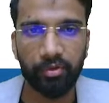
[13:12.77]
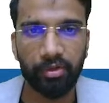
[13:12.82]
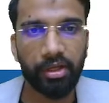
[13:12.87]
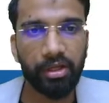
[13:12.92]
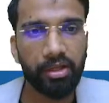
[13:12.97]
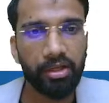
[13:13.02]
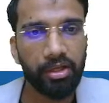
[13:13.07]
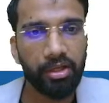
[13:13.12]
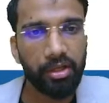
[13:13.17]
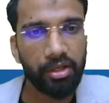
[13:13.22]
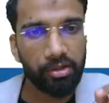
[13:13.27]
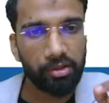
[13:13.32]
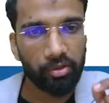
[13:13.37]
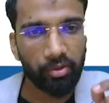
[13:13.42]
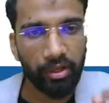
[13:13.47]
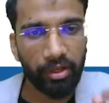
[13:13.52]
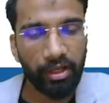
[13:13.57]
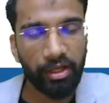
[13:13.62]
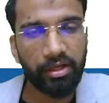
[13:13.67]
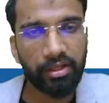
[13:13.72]
Okay,
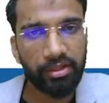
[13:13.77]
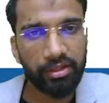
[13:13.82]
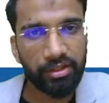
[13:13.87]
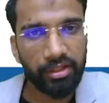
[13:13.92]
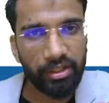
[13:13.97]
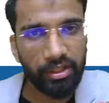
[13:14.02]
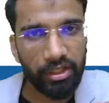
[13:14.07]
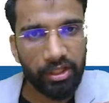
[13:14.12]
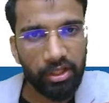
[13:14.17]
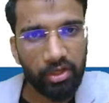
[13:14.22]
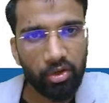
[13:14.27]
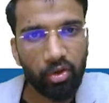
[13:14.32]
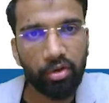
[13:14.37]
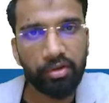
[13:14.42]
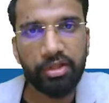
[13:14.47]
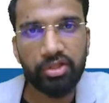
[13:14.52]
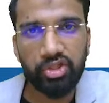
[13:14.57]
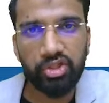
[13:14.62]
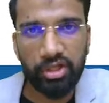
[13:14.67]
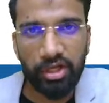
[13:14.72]
so here the
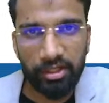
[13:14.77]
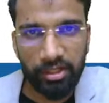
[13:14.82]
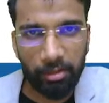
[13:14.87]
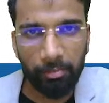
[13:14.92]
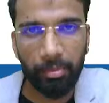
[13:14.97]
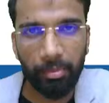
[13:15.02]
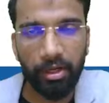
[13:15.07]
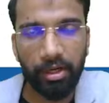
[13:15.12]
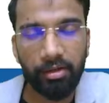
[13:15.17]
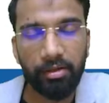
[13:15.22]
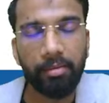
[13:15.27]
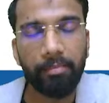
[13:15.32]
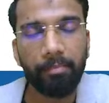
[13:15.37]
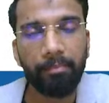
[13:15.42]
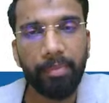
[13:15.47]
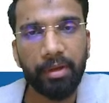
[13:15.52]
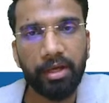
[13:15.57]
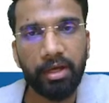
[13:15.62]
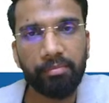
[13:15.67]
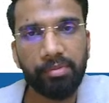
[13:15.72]
deoxygenated blood
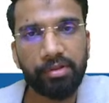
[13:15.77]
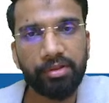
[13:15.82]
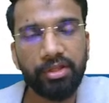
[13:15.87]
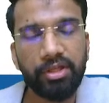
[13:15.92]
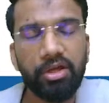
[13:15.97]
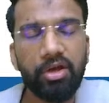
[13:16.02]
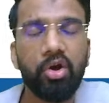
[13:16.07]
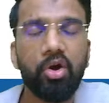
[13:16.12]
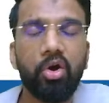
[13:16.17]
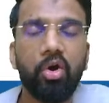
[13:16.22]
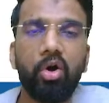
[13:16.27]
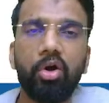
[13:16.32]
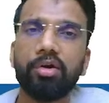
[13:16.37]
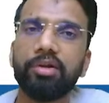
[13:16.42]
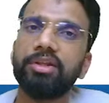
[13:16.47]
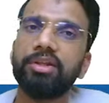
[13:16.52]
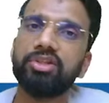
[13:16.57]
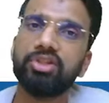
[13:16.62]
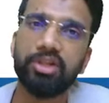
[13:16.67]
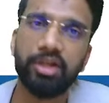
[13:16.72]
becomes the
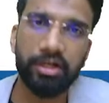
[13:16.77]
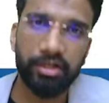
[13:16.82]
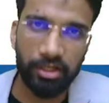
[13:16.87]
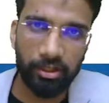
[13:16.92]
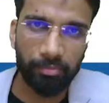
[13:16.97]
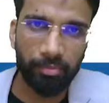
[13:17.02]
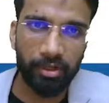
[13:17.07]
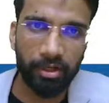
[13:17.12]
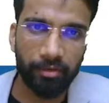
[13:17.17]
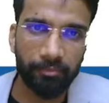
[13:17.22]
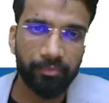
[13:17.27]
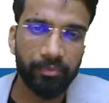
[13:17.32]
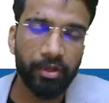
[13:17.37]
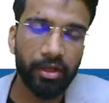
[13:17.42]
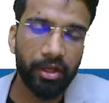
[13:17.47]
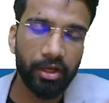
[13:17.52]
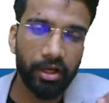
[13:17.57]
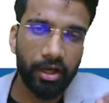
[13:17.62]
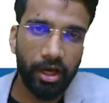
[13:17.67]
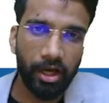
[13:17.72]
oxygenated blood.
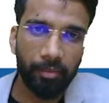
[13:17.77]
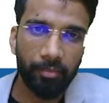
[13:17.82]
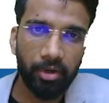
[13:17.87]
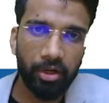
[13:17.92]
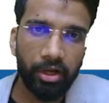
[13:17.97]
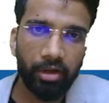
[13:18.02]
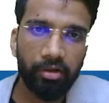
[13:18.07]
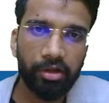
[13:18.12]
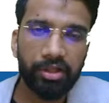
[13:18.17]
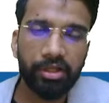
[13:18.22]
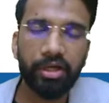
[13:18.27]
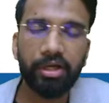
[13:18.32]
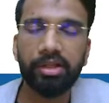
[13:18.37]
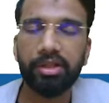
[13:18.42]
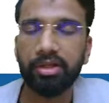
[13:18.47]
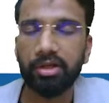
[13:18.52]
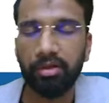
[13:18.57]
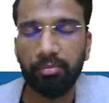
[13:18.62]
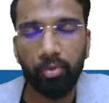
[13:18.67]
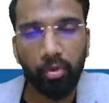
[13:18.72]
Carbon dioxide
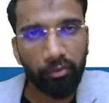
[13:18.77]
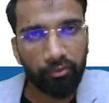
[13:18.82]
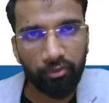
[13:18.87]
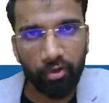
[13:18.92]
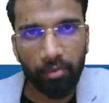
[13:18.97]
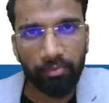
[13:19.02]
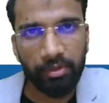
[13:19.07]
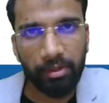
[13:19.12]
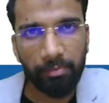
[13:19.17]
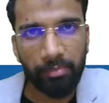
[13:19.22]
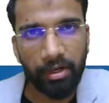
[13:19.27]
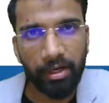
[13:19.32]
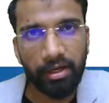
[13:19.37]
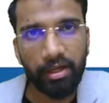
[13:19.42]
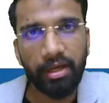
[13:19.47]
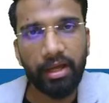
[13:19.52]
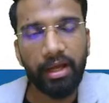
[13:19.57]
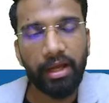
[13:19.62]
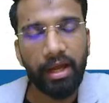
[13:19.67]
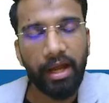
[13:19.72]
is removed from the
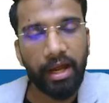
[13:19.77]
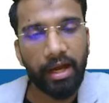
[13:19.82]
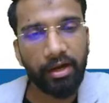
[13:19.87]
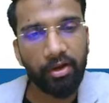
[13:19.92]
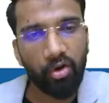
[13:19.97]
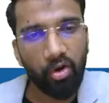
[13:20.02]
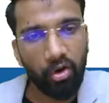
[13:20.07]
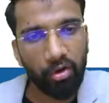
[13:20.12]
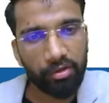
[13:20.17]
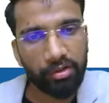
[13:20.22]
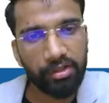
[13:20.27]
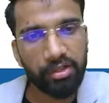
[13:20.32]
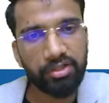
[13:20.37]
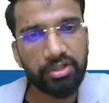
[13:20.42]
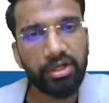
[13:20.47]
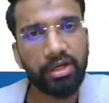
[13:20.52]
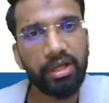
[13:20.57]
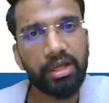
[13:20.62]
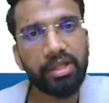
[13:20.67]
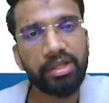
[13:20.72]
blood and
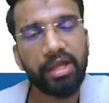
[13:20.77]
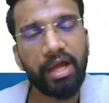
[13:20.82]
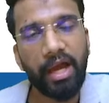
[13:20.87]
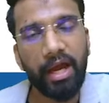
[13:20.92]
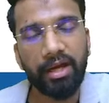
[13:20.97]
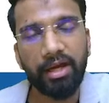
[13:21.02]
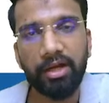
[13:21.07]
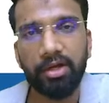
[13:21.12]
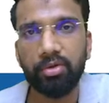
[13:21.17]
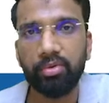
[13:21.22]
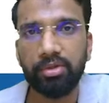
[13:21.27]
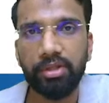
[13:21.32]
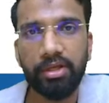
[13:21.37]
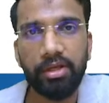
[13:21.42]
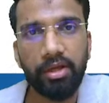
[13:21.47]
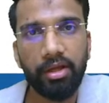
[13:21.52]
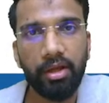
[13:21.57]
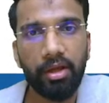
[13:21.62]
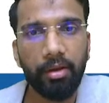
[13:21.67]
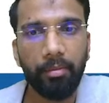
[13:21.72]
oxygen is added to
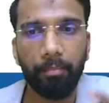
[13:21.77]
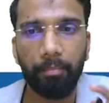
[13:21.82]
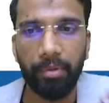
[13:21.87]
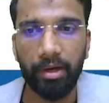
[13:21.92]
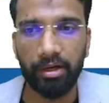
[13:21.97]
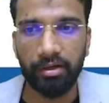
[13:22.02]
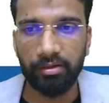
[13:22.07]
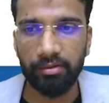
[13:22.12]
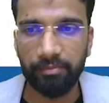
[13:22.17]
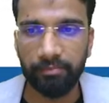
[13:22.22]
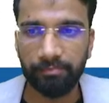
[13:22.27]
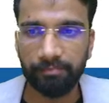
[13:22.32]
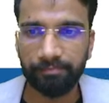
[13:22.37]
the blood.